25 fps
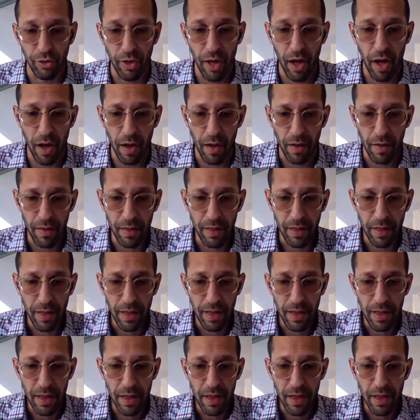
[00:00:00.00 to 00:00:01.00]
Law
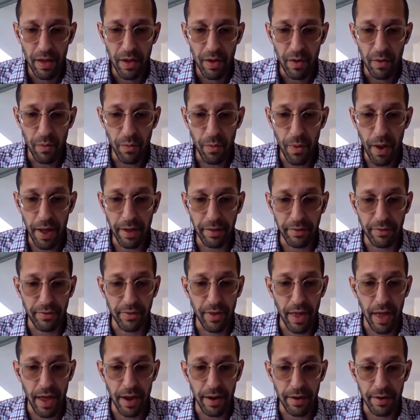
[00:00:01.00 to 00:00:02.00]
writes
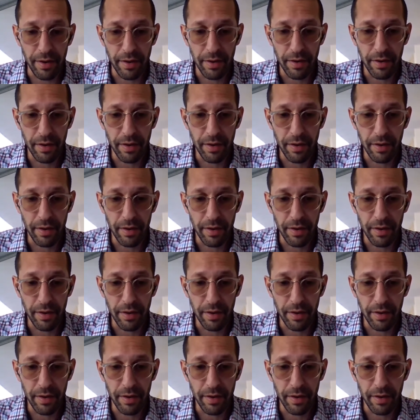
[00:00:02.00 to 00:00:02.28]
that